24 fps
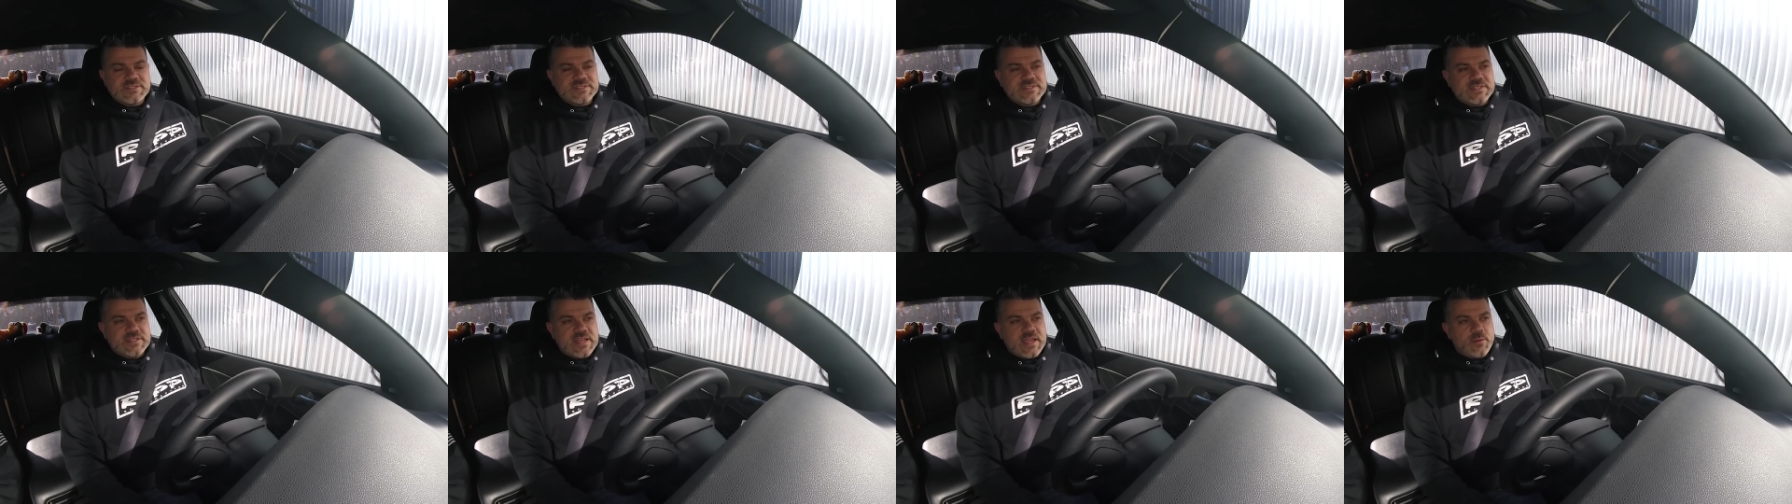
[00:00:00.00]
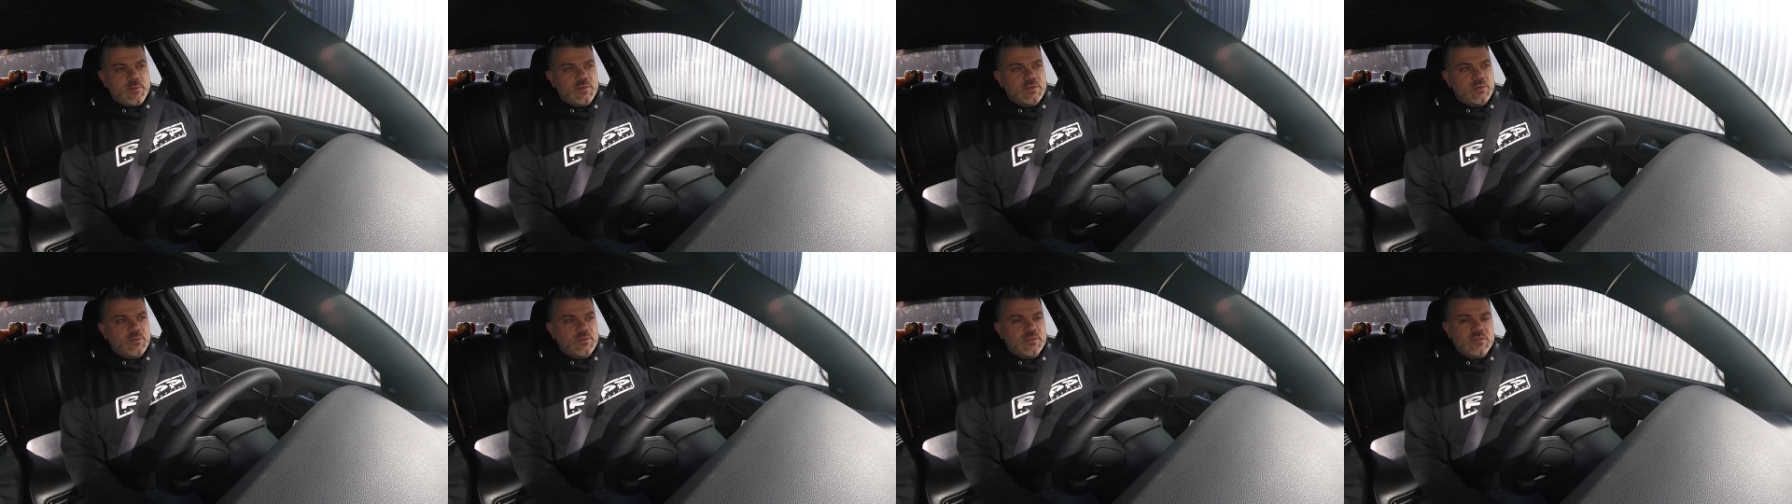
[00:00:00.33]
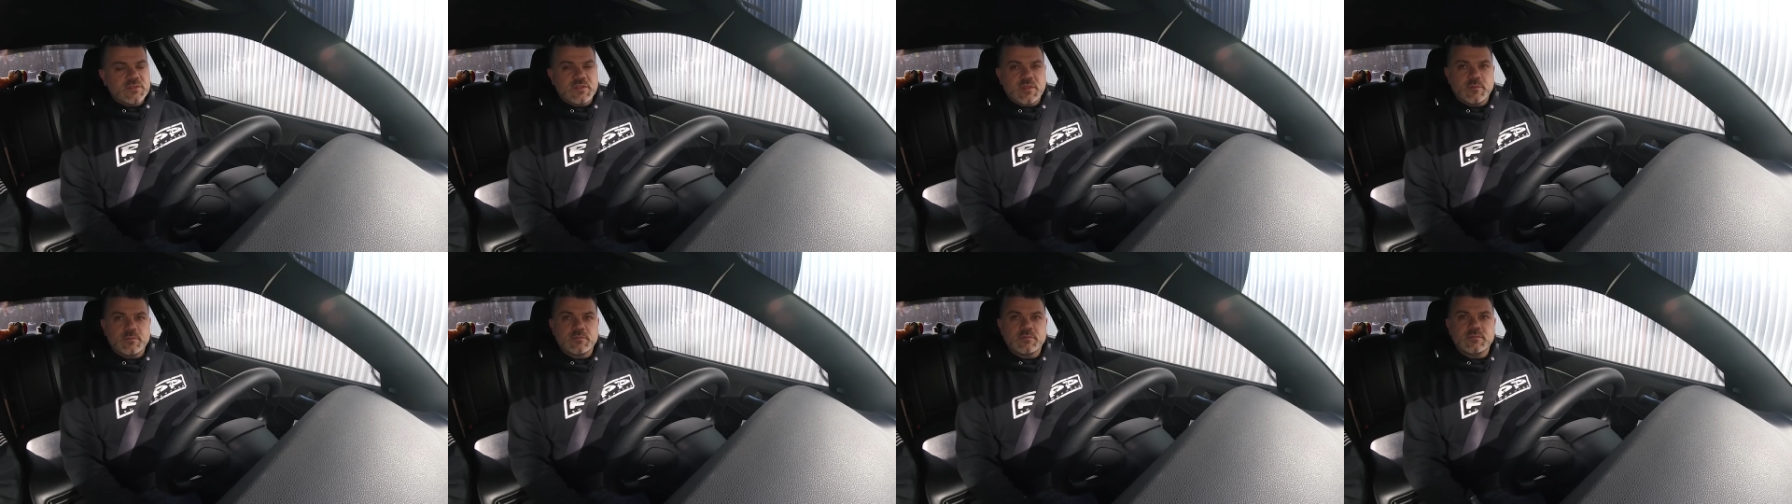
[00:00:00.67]
Today we're doing
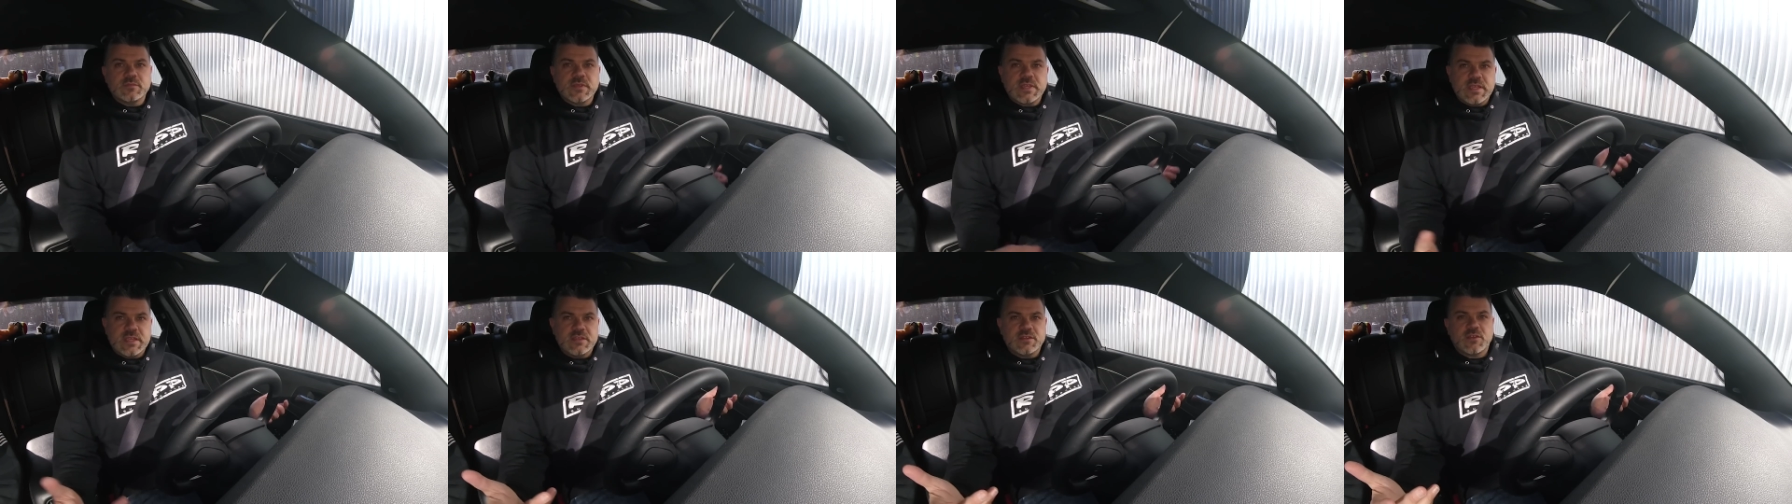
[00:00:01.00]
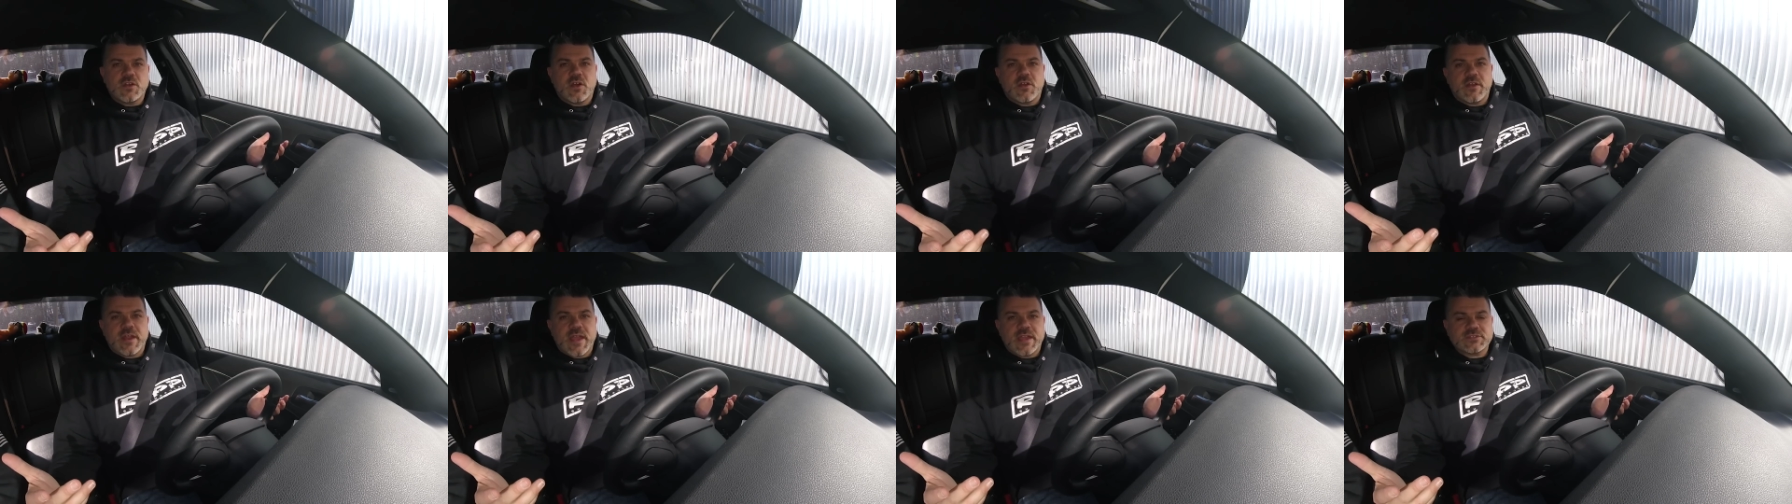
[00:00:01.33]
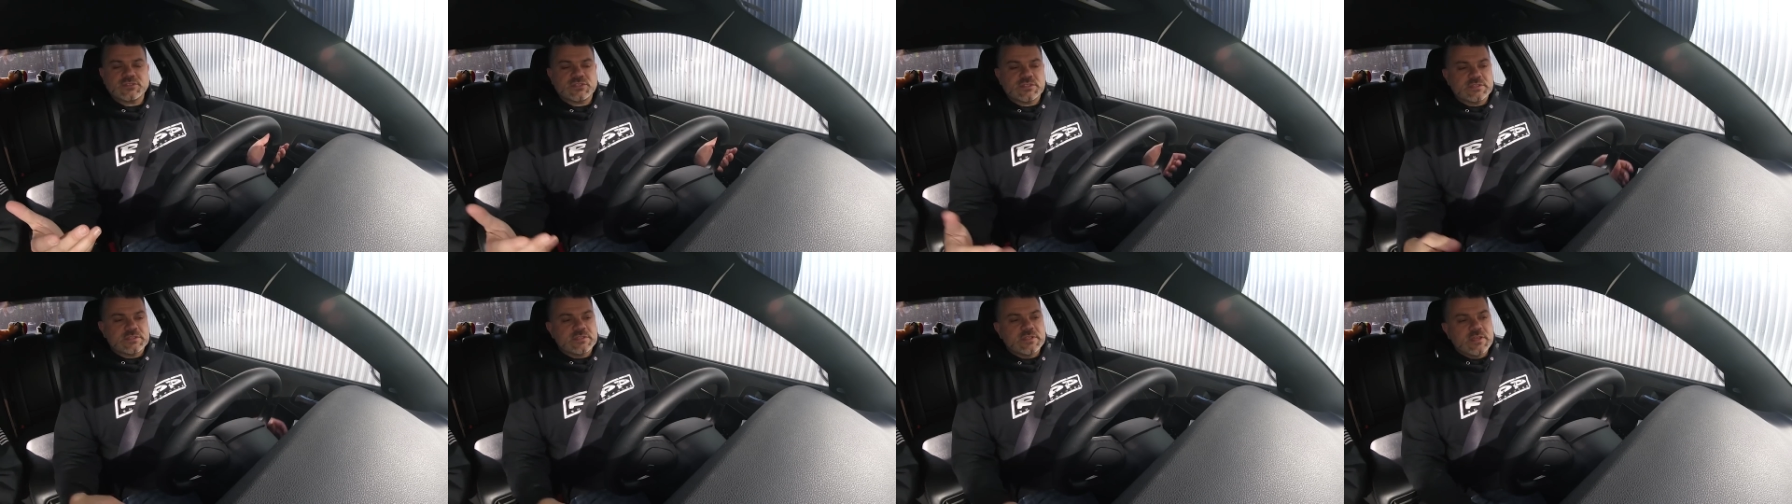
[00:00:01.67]
some in-car
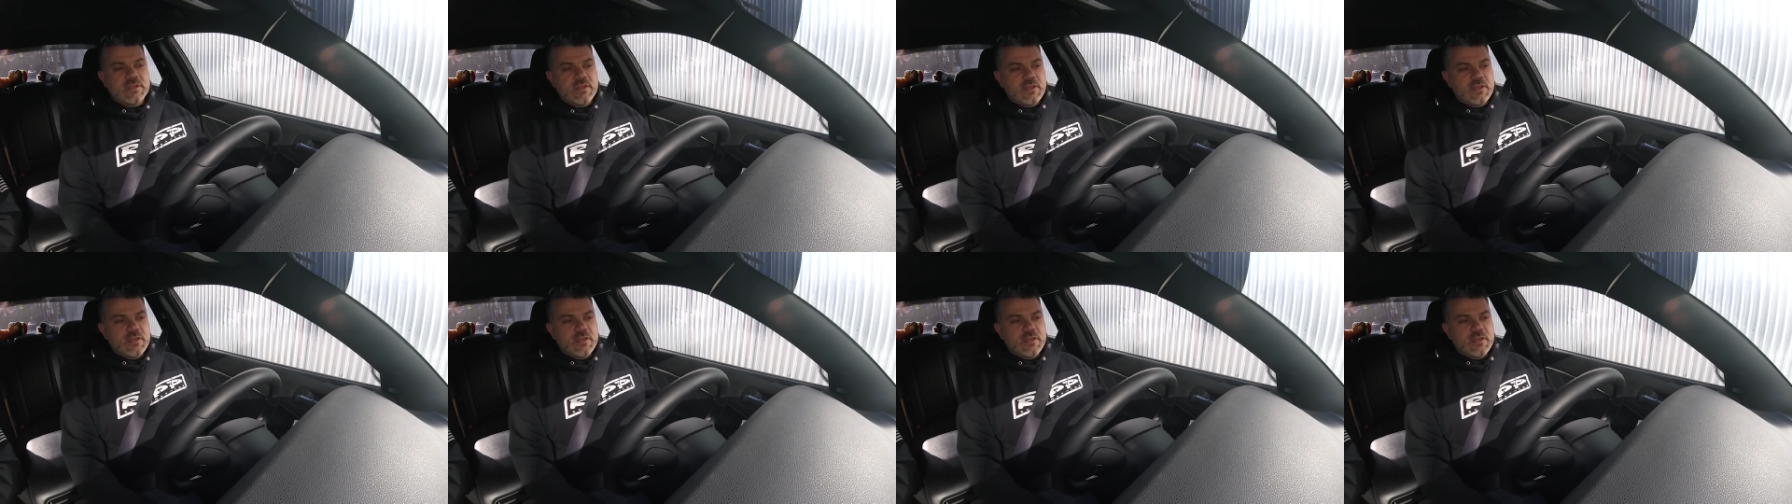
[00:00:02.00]
action.